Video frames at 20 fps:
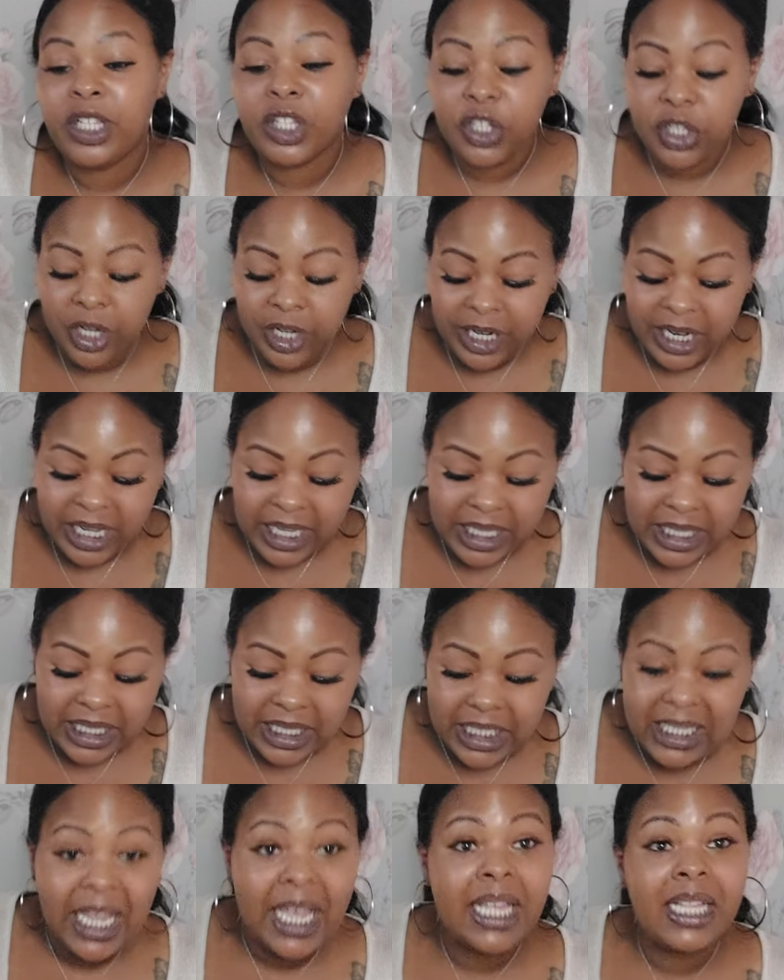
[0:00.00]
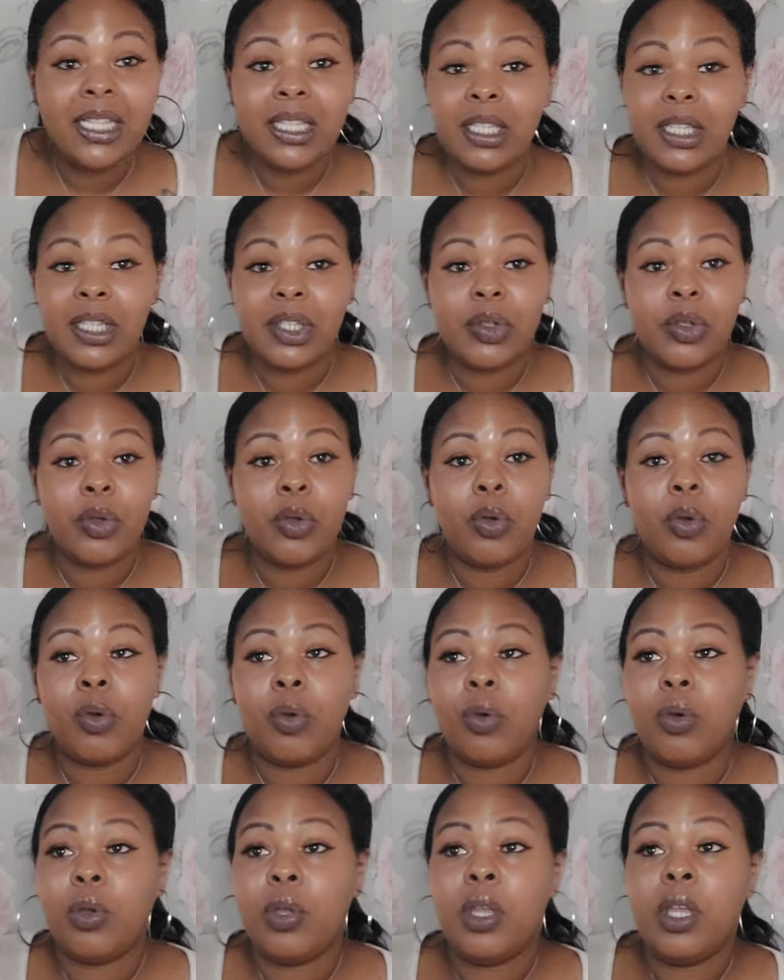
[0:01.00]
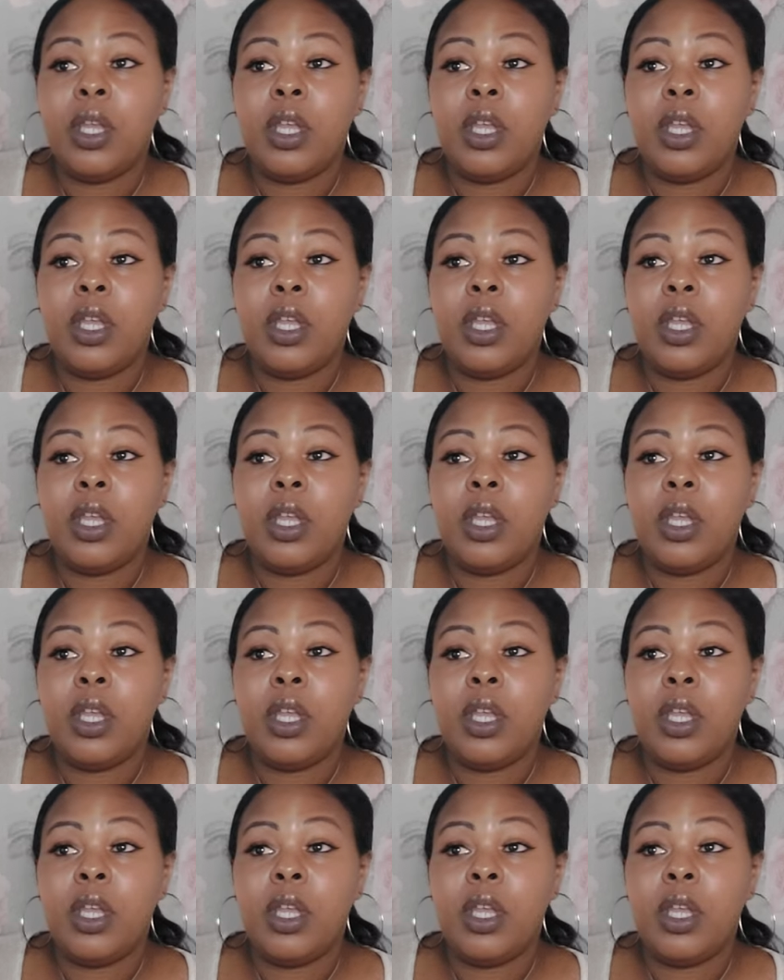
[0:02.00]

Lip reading: certain incense or...